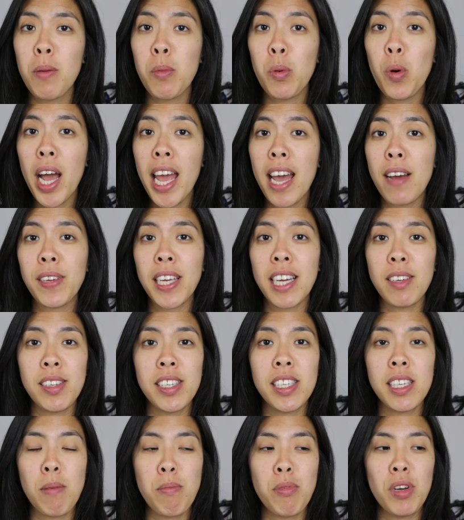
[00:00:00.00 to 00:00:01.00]
But what I have counted
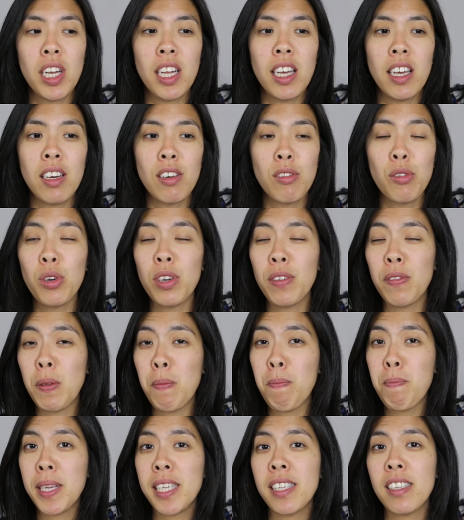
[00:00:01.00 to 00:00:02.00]
separately are all of the
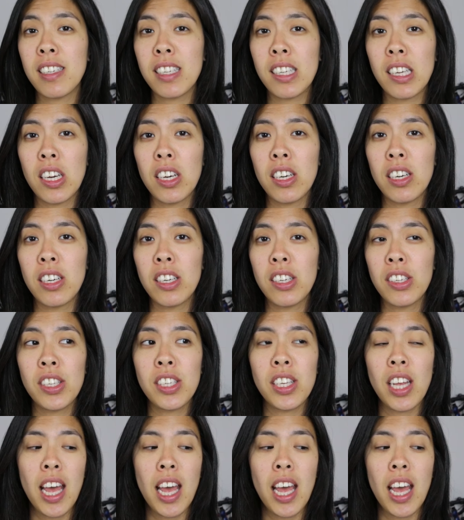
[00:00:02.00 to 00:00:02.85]
business cards